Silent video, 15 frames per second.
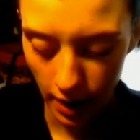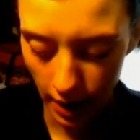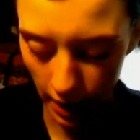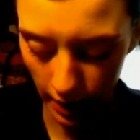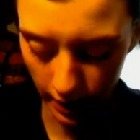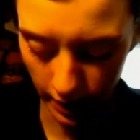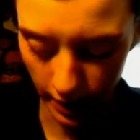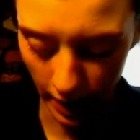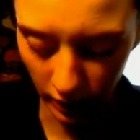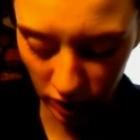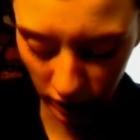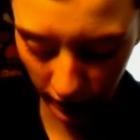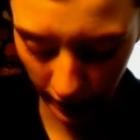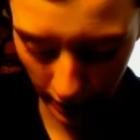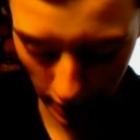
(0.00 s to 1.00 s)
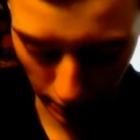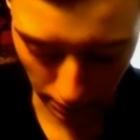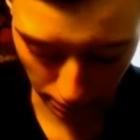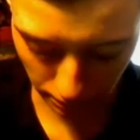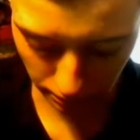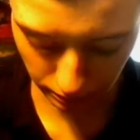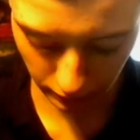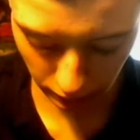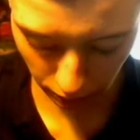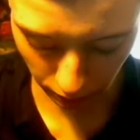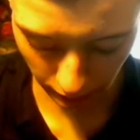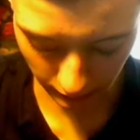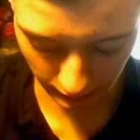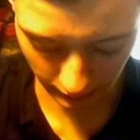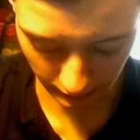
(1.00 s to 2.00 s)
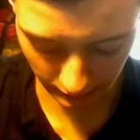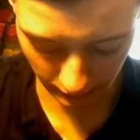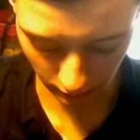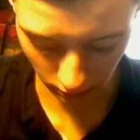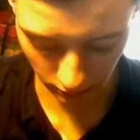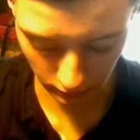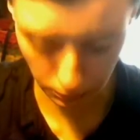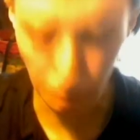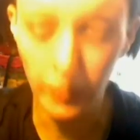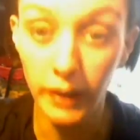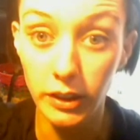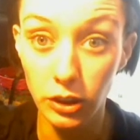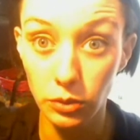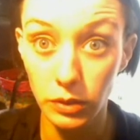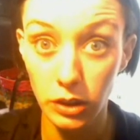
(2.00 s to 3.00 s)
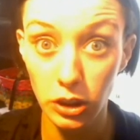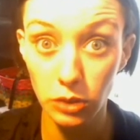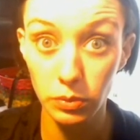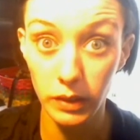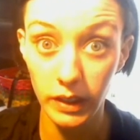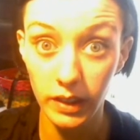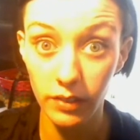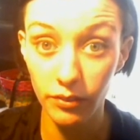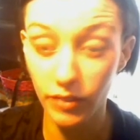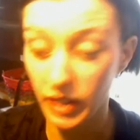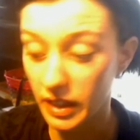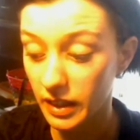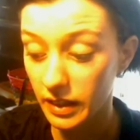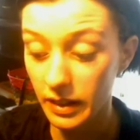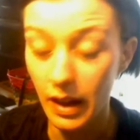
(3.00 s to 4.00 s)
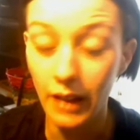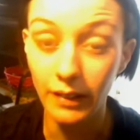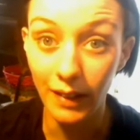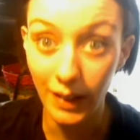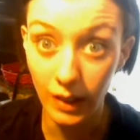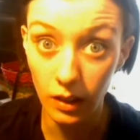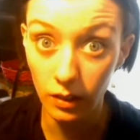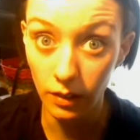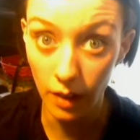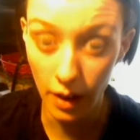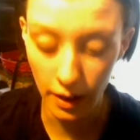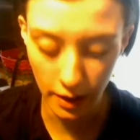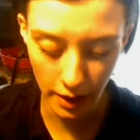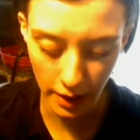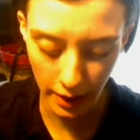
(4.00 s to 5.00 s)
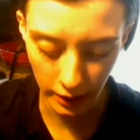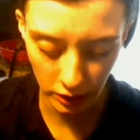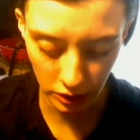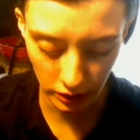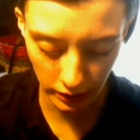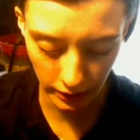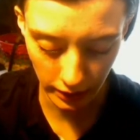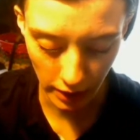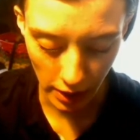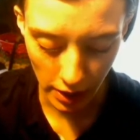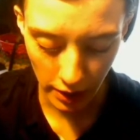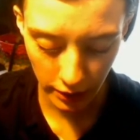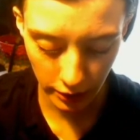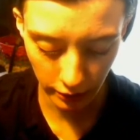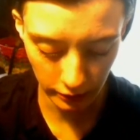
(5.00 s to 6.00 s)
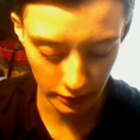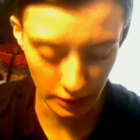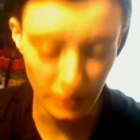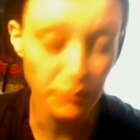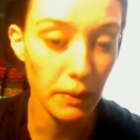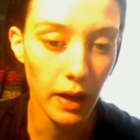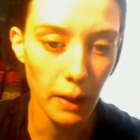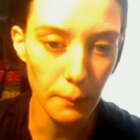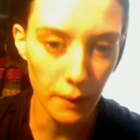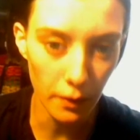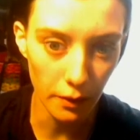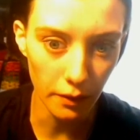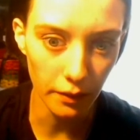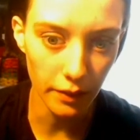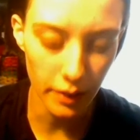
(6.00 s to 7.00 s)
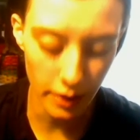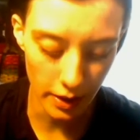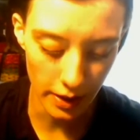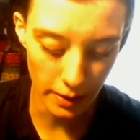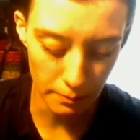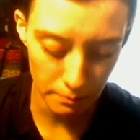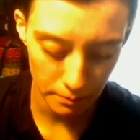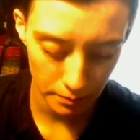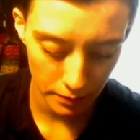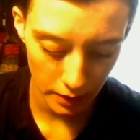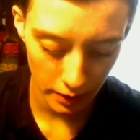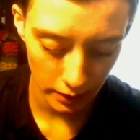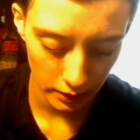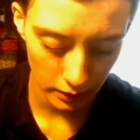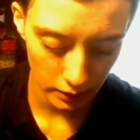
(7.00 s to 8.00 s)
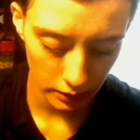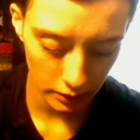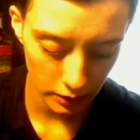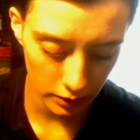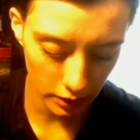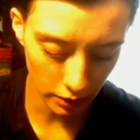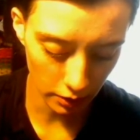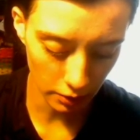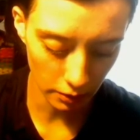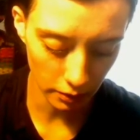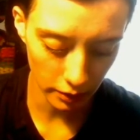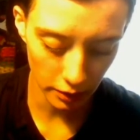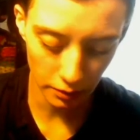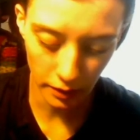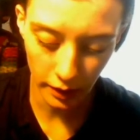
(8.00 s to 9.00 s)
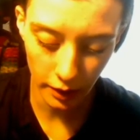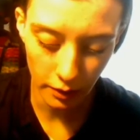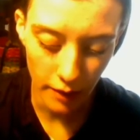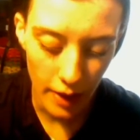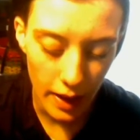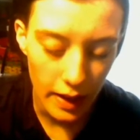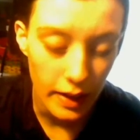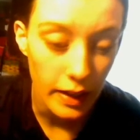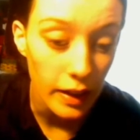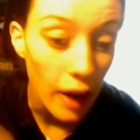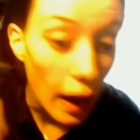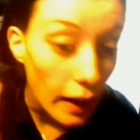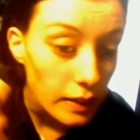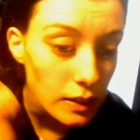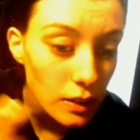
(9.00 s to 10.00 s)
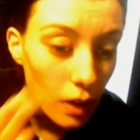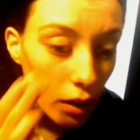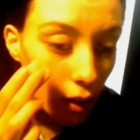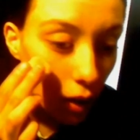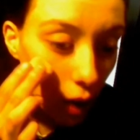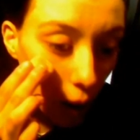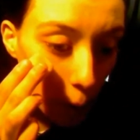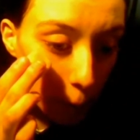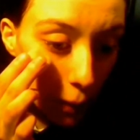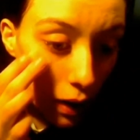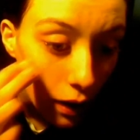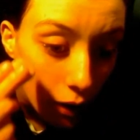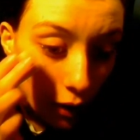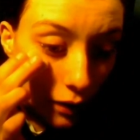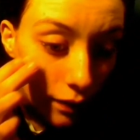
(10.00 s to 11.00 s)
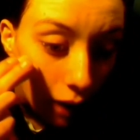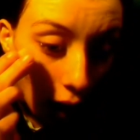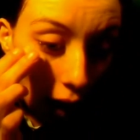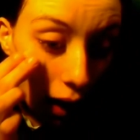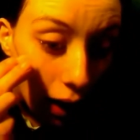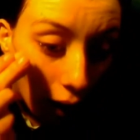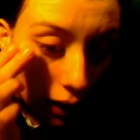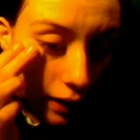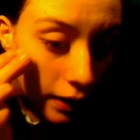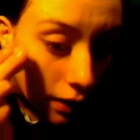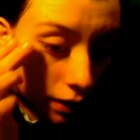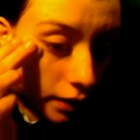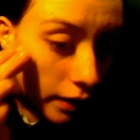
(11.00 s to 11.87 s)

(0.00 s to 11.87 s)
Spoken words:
And it actually comes with this little sponge, which is really convenient, and I like it a lot. I actually use this makeup all the time. So you want to go ahead and I start under the eye.